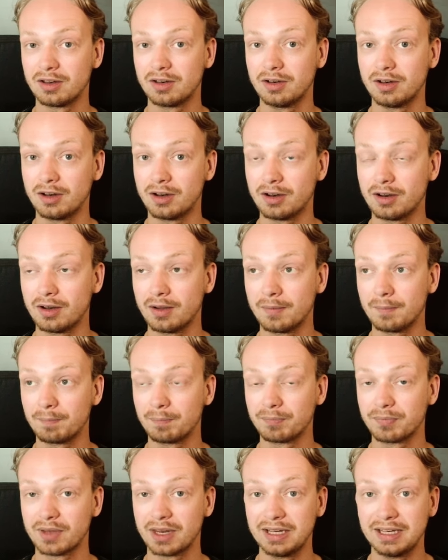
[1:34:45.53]

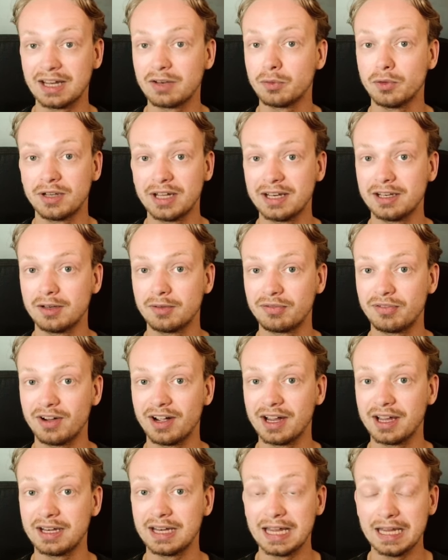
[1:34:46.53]
that will then
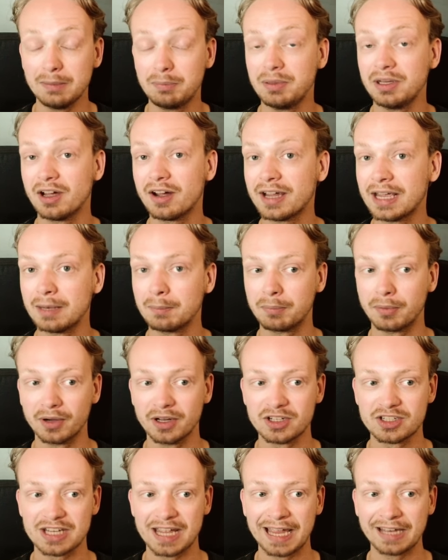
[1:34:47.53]
define API
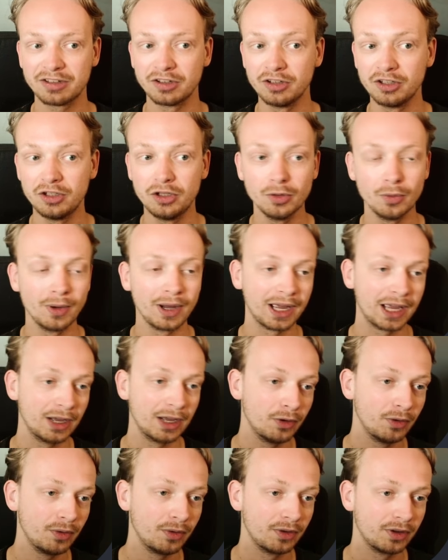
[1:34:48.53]
endpoints at the
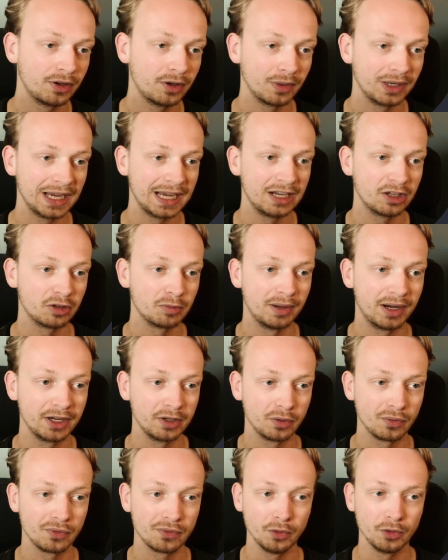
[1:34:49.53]
URL created by
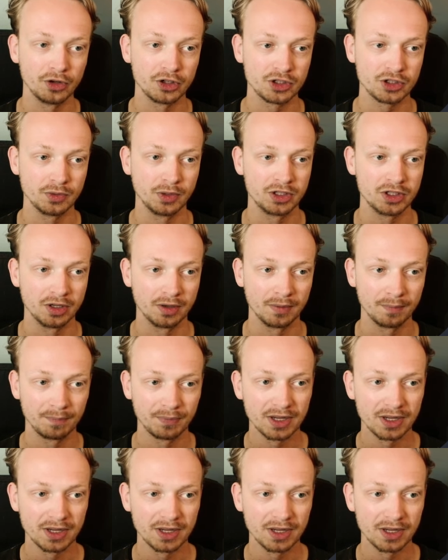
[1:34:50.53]
your folder structure.